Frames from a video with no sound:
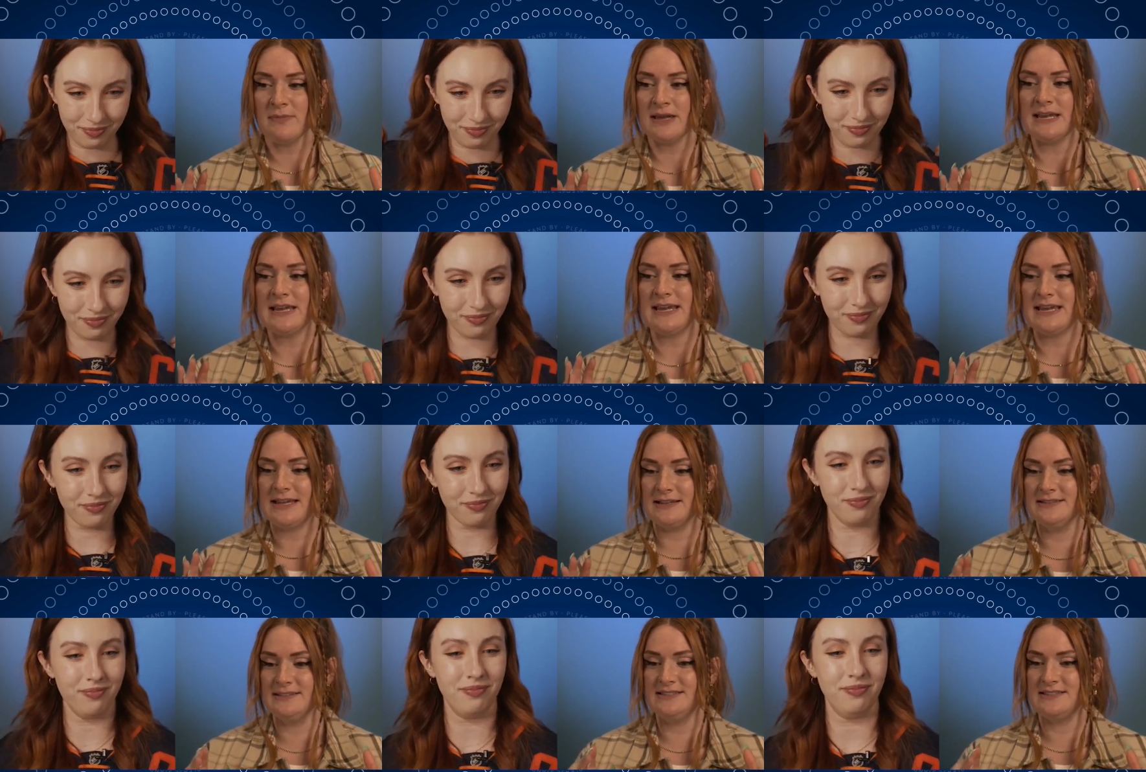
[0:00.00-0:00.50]

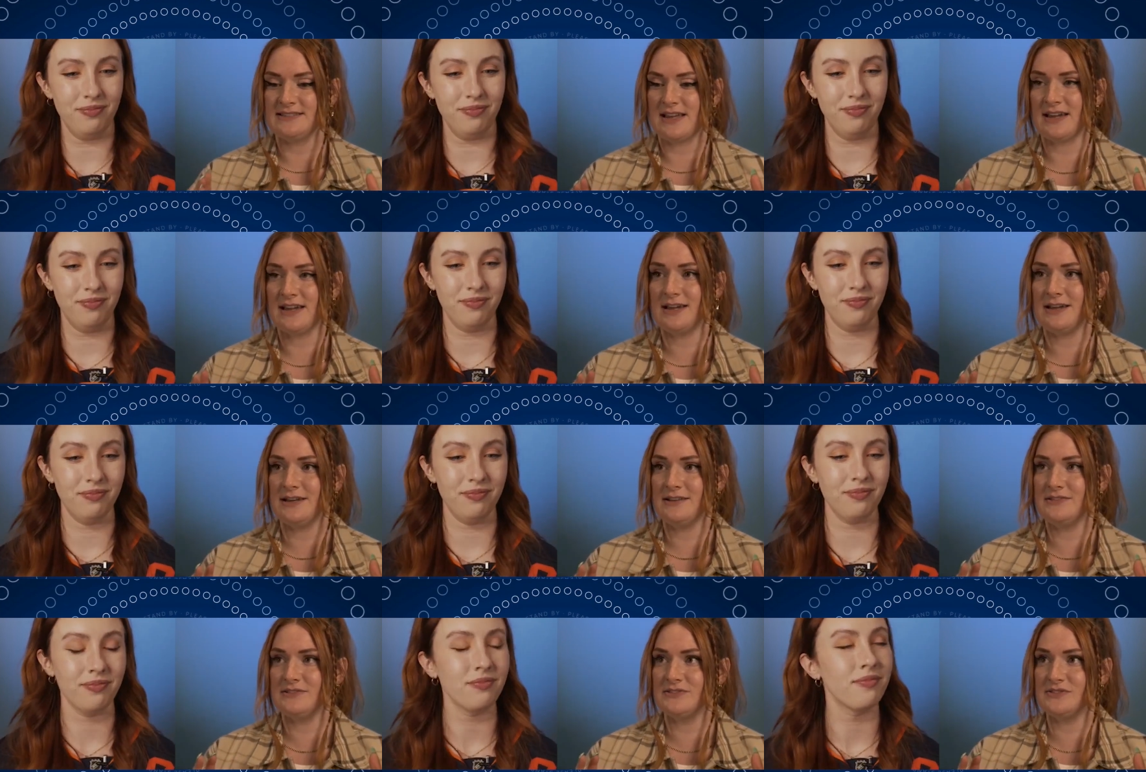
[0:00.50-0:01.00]
Speaker 1: my
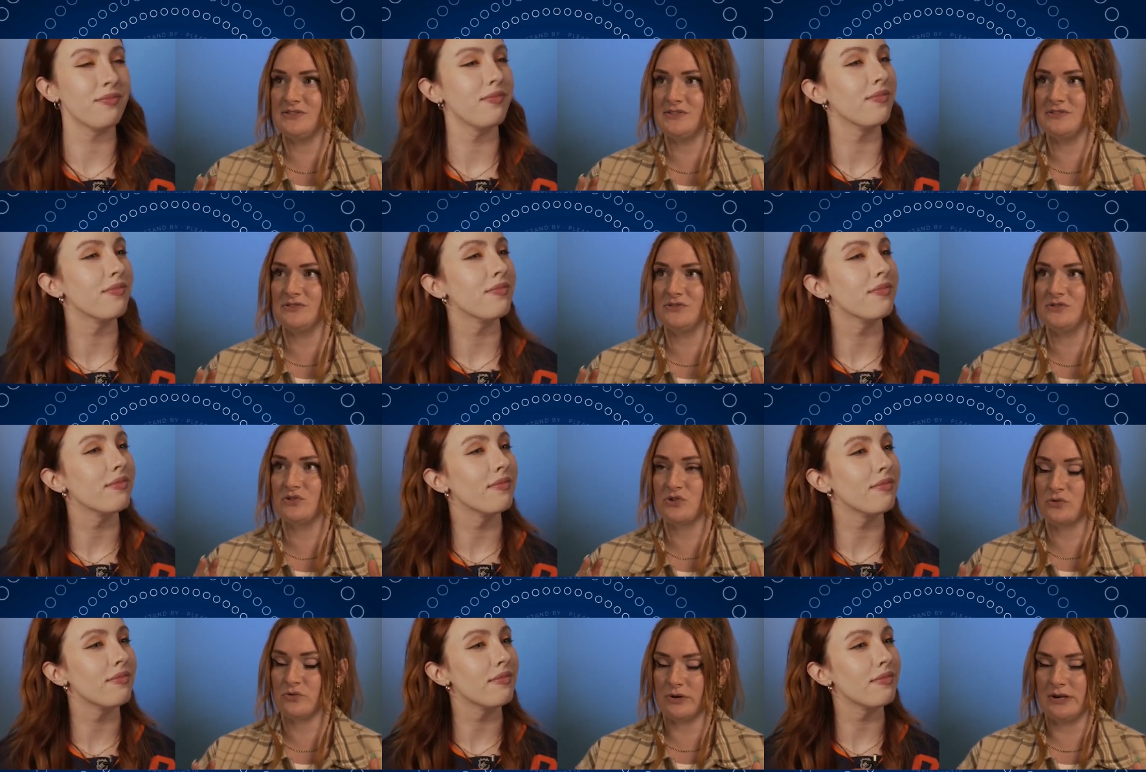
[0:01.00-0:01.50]

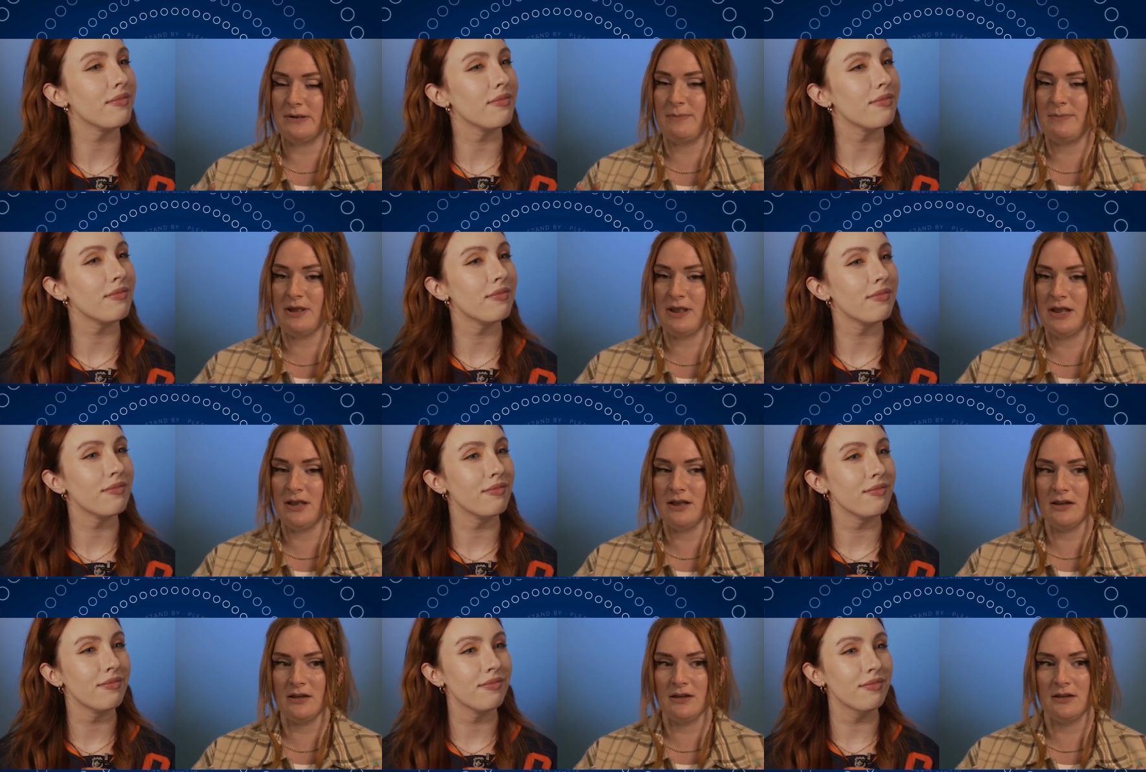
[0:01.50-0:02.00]
insides
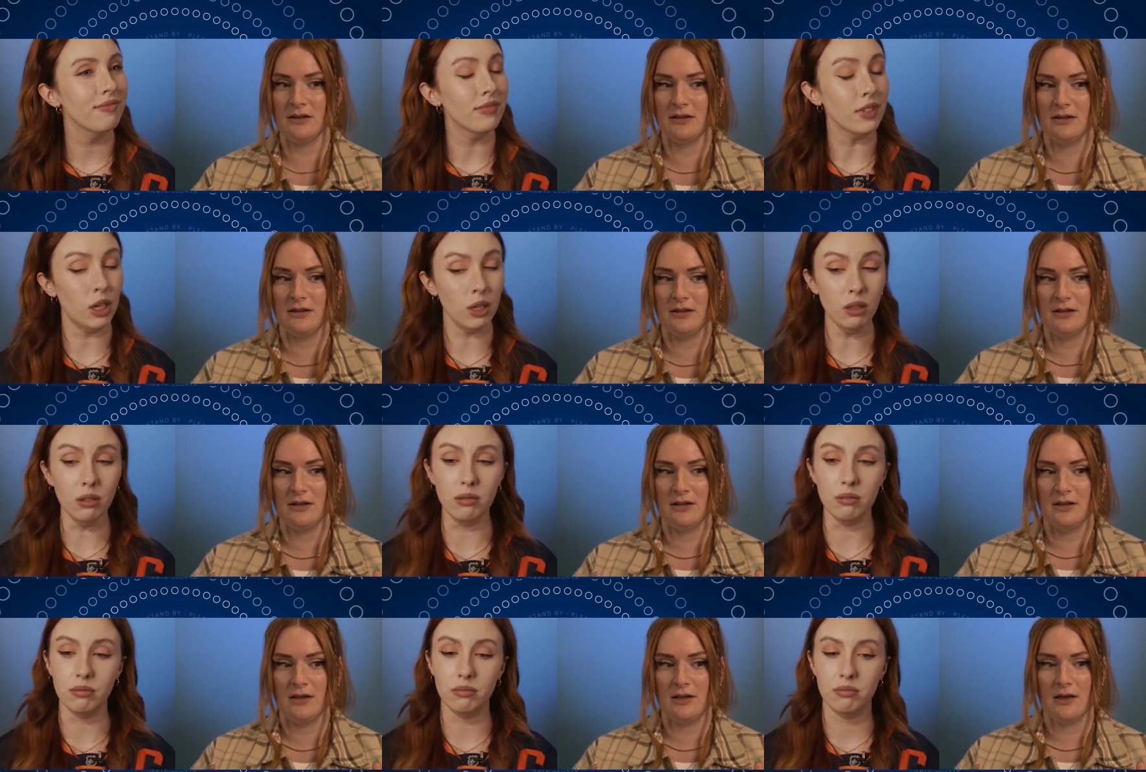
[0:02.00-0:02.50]
screaming.
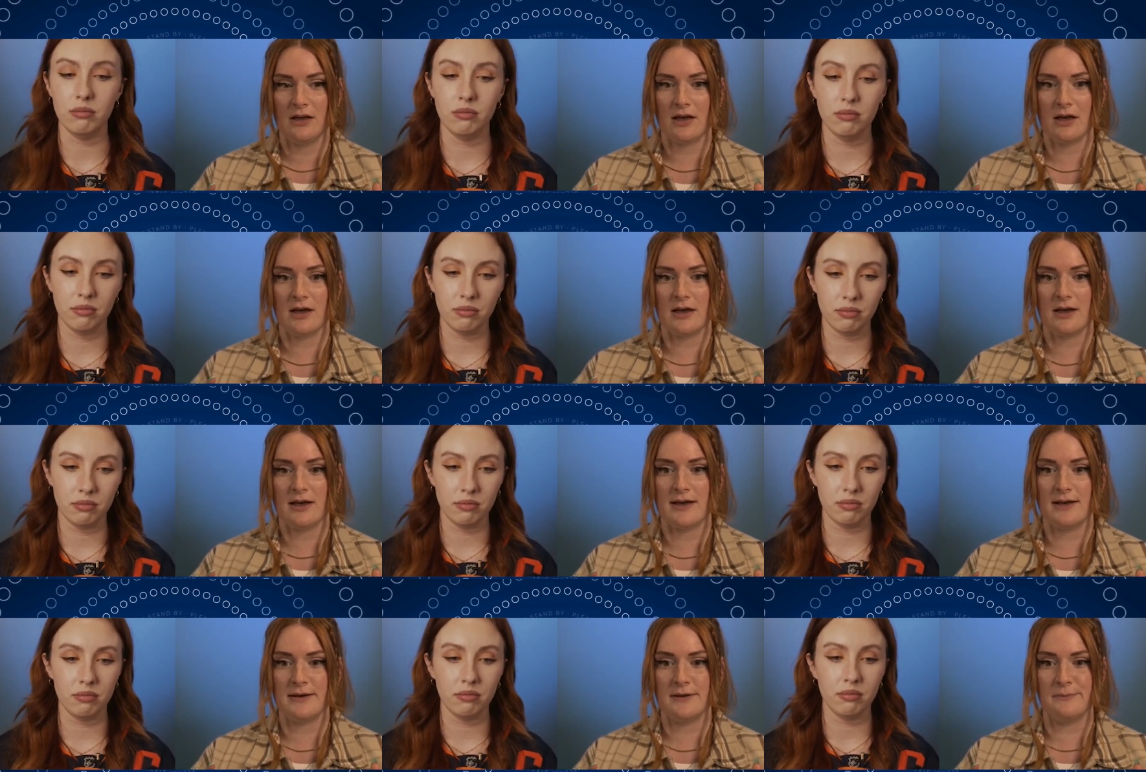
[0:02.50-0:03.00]
Oh.
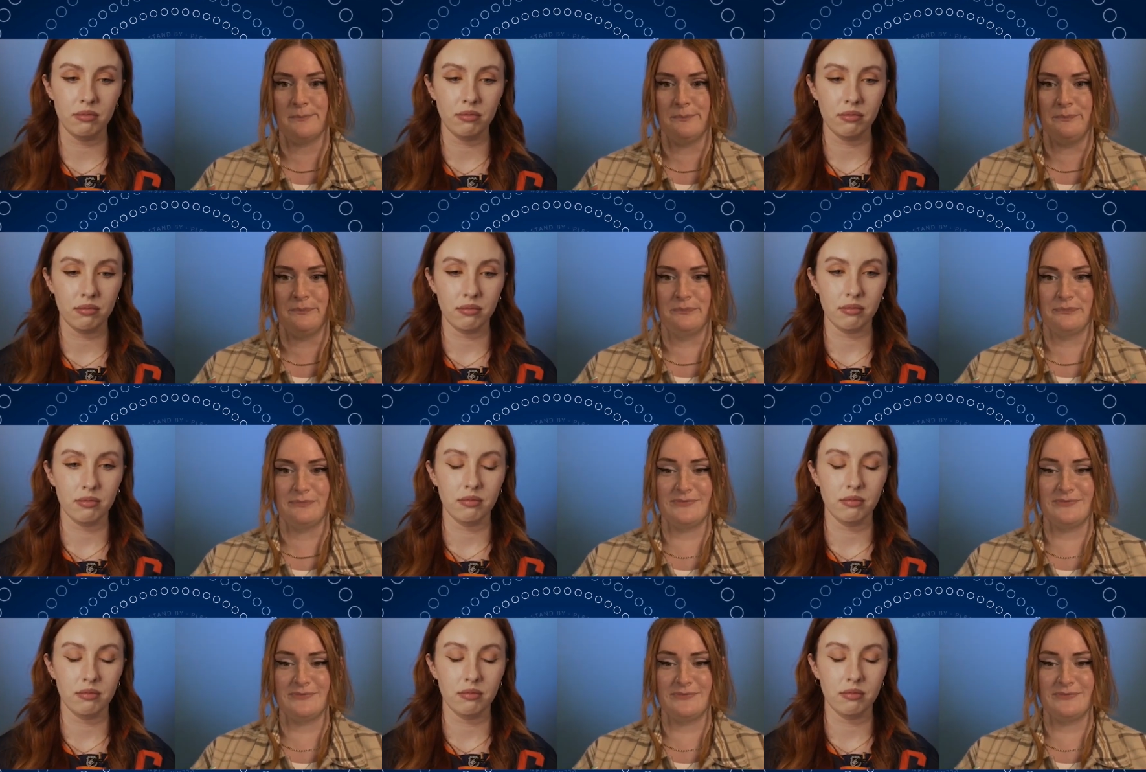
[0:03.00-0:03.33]
Um.